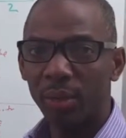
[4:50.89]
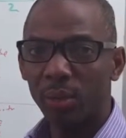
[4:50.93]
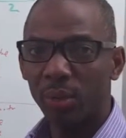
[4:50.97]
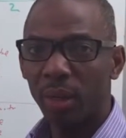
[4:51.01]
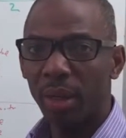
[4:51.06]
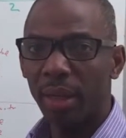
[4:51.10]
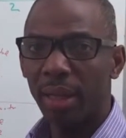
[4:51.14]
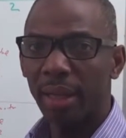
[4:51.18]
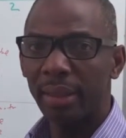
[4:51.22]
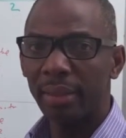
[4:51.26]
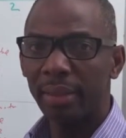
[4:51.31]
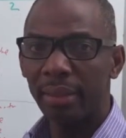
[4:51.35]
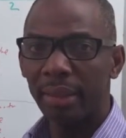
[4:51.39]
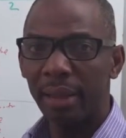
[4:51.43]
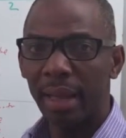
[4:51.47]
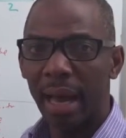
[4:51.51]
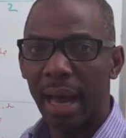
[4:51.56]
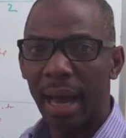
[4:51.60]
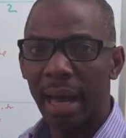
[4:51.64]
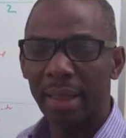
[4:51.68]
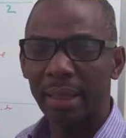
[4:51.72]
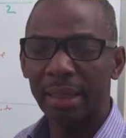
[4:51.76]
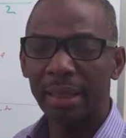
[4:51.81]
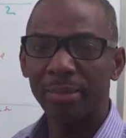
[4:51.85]
What are
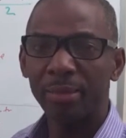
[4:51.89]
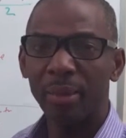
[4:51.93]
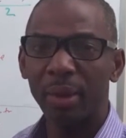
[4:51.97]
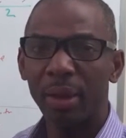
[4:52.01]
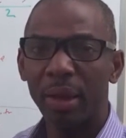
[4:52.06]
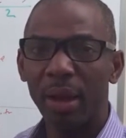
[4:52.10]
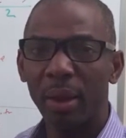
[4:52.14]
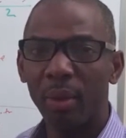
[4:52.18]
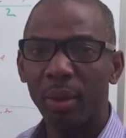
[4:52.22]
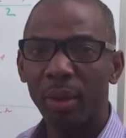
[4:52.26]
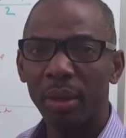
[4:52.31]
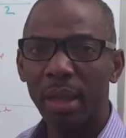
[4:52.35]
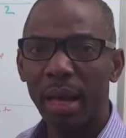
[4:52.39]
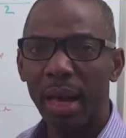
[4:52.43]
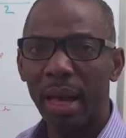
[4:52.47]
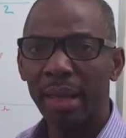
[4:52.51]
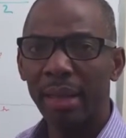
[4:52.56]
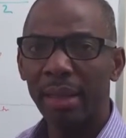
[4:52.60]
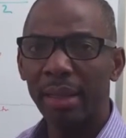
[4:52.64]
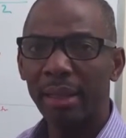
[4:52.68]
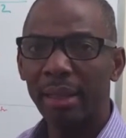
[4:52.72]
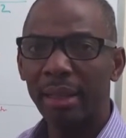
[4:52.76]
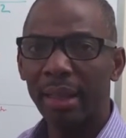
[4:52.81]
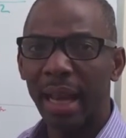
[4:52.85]

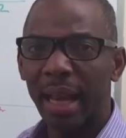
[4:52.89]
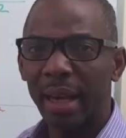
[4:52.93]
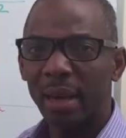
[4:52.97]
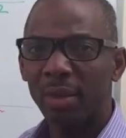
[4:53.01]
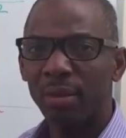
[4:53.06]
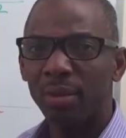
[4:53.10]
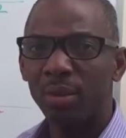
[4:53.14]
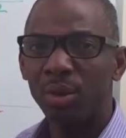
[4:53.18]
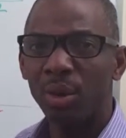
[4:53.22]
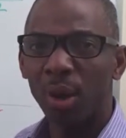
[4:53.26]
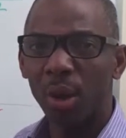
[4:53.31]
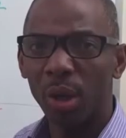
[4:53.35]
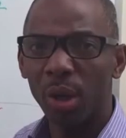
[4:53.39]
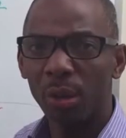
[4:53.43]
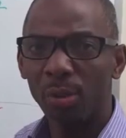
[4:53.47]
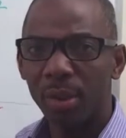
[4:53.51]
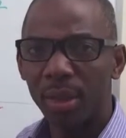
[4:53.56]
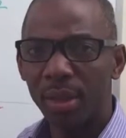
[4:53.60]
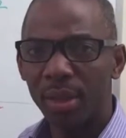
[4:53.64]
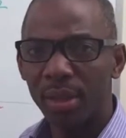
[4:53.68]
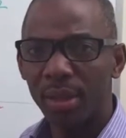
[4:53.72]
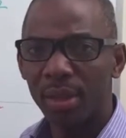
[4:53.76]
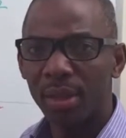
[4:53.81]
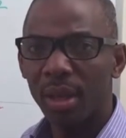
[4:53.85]
the kind of
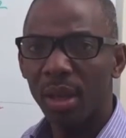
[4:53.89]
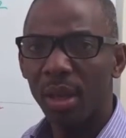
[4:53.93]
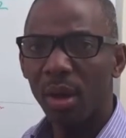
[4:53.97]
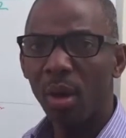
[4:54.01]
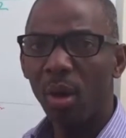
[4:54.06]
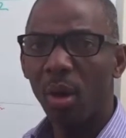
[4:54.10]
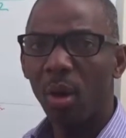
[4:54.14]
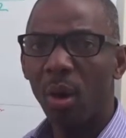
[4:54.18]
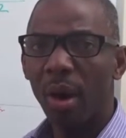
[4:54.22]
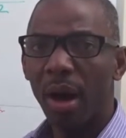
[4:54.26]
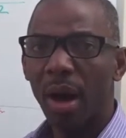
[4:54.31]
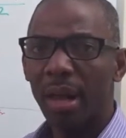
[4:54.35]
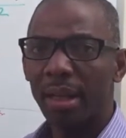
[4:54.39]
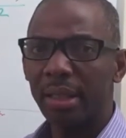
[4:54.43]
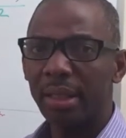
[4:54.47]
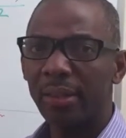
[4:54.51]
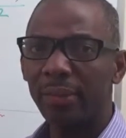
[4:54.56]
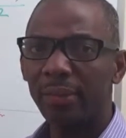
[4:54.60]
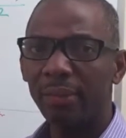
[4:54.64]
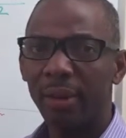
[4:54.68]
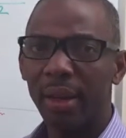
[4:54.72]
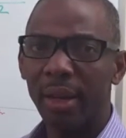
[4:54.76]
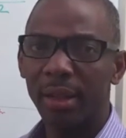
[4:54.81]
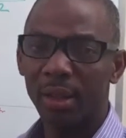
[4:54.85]
documents or
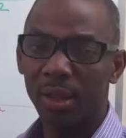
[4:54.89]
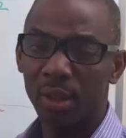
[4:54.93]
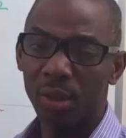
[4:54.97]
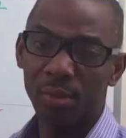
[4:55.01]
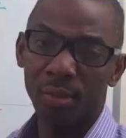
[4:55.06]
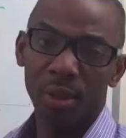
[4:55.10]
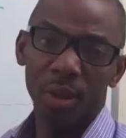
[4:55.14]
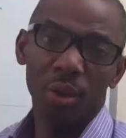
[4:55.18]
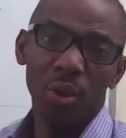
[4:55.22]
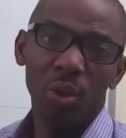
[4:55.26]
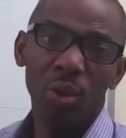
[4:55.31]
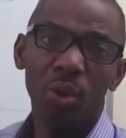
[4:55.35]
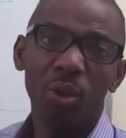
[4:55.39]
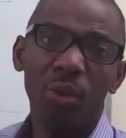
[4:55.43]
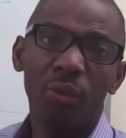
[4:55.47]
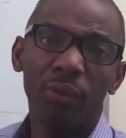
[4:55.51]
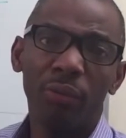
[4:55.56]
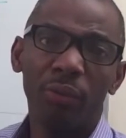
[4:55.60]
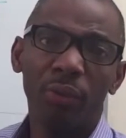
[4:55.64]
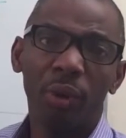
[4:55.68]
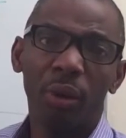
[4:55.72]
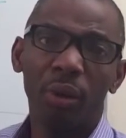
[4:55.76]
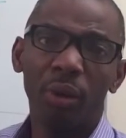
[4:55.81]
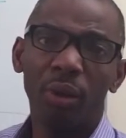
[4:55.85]
artifacts you may look
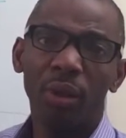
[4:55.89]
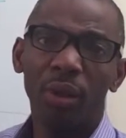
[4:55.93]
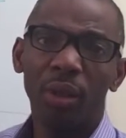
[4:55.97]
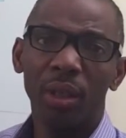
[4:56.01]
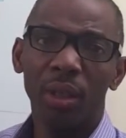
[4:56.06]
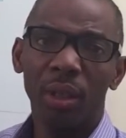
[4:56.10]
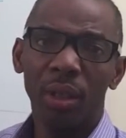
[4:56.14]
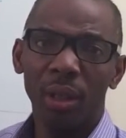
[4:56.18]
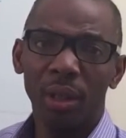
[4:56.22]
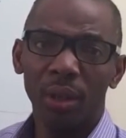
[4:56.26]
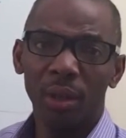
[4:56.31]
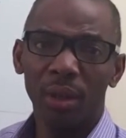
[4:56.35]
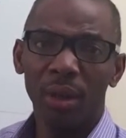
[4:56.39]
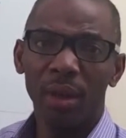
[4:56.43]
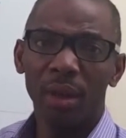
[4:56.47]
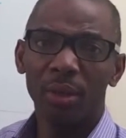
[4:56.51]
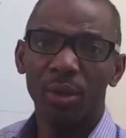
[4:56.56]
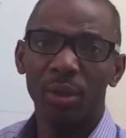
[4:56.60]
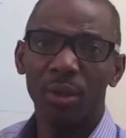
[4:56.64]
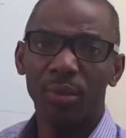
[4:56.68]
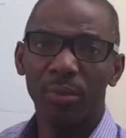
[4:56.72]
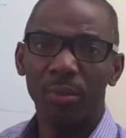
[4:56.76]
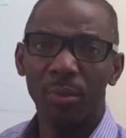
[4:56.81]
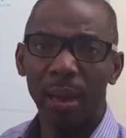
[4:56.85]
for in order
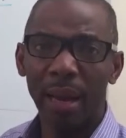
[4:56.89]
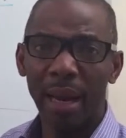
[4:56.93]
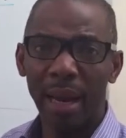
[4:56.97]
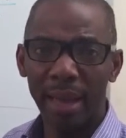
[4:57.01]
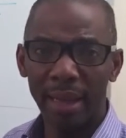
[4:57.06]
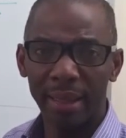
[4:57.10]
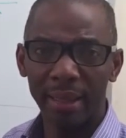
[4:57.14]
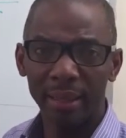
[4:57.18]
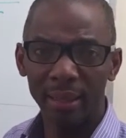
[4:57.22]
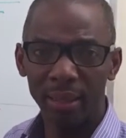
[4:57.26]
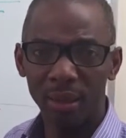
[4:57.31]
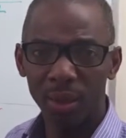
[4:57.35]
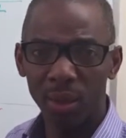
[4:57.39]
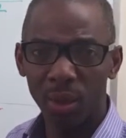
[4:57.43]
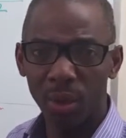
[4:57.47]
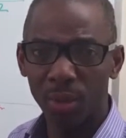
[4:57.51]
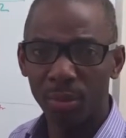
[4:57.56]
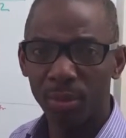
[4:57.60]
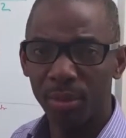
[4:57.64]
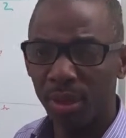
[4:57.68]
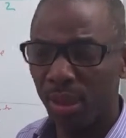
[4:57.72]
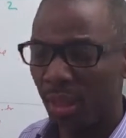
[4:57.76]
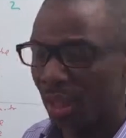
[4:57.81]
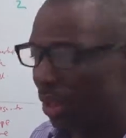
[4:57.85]
to plan
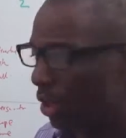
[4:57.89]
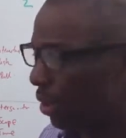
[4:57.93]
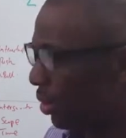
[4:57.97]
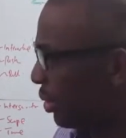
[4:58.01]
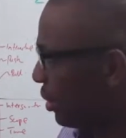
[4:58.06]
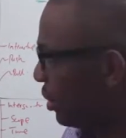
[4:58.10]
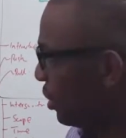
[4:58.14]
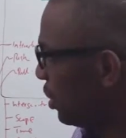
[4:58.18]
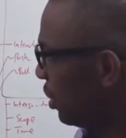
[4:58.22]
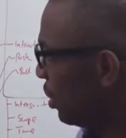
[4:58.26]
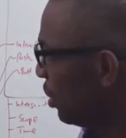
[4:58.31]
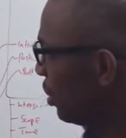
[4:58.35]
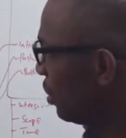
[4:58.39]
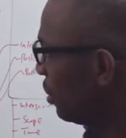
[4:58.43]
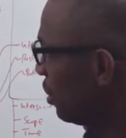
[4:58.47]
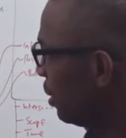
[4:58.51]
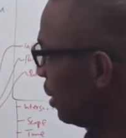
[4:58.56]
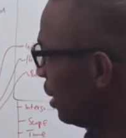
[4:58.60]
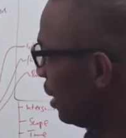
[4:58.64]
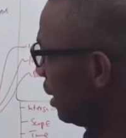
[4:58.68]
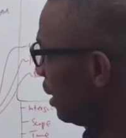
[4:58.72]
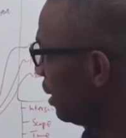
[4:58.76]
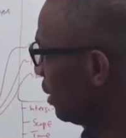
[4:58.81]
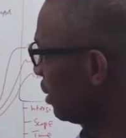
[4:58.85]
communications? You're going to
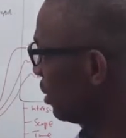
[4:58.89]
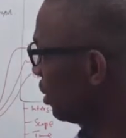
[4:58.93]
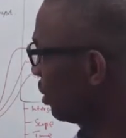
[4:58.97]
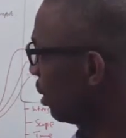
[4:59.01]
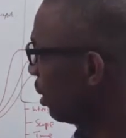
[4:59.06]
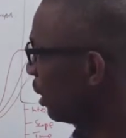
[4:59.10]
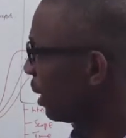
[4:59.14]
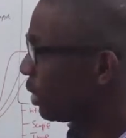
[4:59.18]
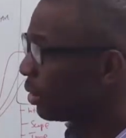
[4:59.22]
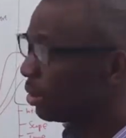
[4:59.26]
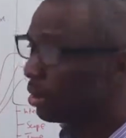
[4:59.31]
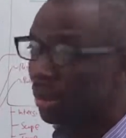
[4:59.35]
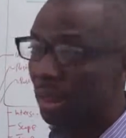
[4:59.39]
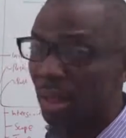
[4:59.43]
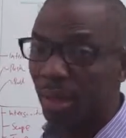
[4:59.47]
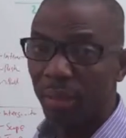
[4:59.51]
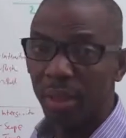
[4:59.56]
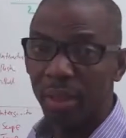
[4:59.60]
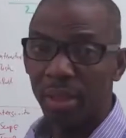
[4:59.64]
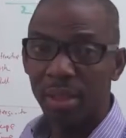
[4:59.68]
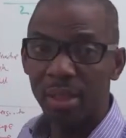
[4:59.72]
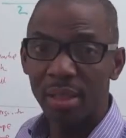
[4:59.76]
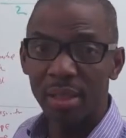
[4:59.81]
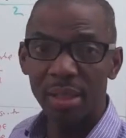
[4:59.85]
need the stakeholder
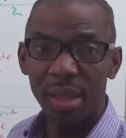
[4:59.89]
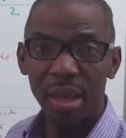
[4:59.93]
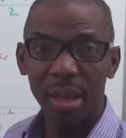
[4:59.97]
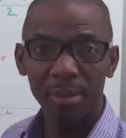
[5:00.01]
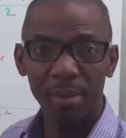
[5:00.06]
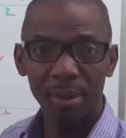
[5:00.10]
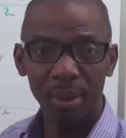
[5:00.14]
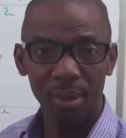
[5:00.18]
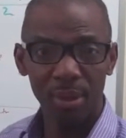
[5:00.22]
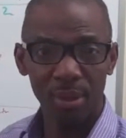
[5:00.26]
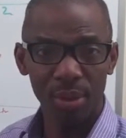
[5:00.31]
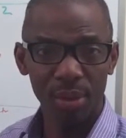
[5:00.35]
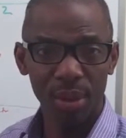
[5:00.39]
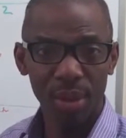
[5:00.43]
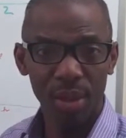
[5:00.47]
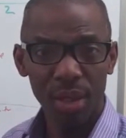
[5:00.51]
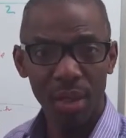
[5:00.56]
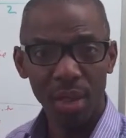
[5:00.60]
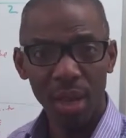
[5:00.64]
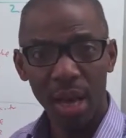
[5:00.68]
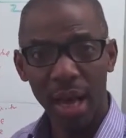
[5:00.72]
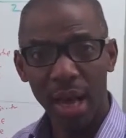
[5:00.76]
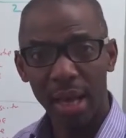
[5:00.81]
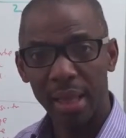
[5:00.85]
register, because
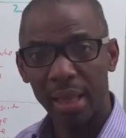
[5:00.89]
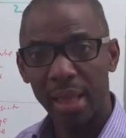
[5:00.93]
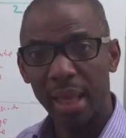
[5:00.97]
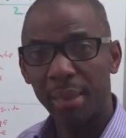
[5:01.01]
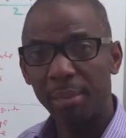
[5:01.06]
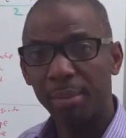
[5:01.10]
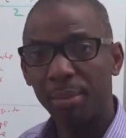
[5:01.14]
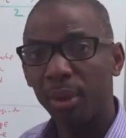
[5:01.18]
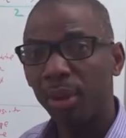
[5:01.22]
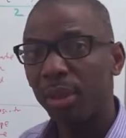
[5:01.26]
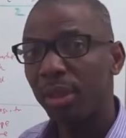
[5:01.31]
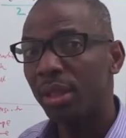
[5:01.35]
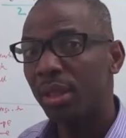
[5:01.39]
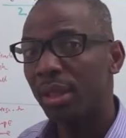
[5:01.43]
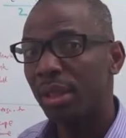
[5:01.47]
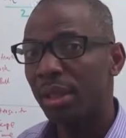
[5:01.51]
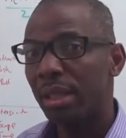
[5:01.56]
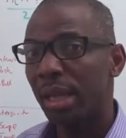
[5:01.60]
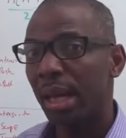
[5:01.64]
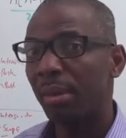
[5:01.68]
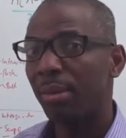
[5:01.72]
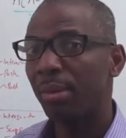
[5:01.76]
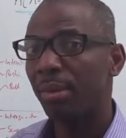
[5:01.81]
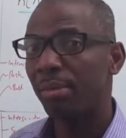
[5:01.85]
at that point in
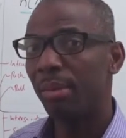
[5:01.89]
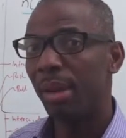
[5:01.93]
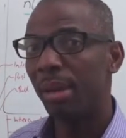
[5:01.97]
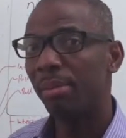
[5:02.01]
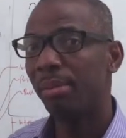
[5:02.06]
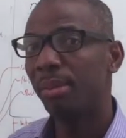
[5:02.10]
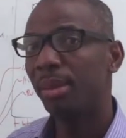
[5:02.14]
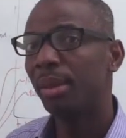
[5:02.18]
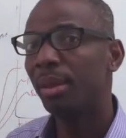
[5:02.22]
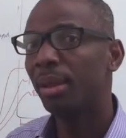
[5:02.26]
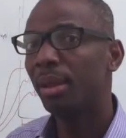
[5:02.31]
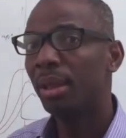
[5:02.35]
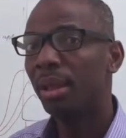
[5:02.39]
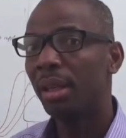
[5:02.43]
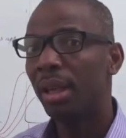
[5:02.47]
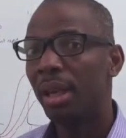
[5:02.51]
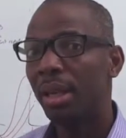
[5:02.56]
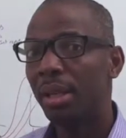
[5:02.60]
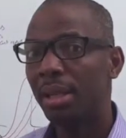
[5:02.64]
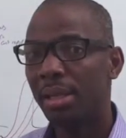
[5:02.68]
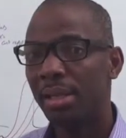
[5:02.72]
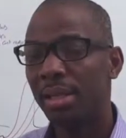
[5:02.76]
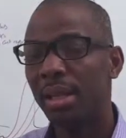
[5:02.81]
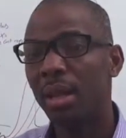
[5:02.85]
time, remember,
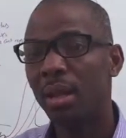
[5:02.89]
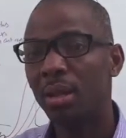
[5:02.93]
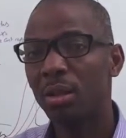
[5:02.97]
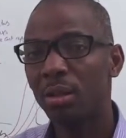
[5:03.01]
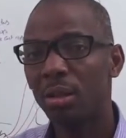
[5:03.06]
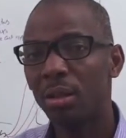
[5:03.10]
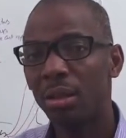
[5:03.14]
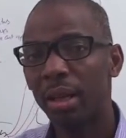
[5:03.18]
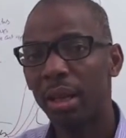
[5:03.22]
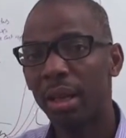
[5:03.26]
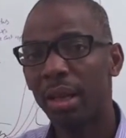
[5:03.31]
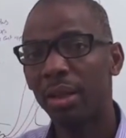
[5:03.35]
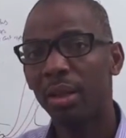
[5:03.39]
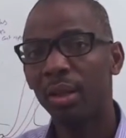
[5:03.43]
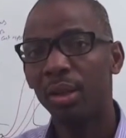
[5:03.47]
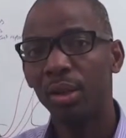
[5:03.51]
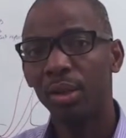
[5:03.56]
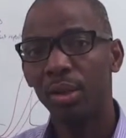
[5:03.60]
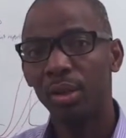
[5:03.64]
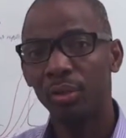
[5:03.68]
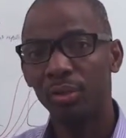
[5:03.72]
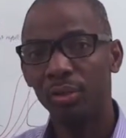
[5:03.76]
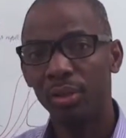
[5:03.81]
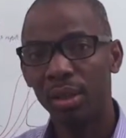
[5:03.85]
in the stakeholder,
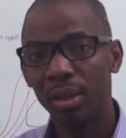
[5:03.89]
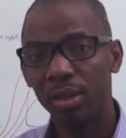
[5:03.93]
you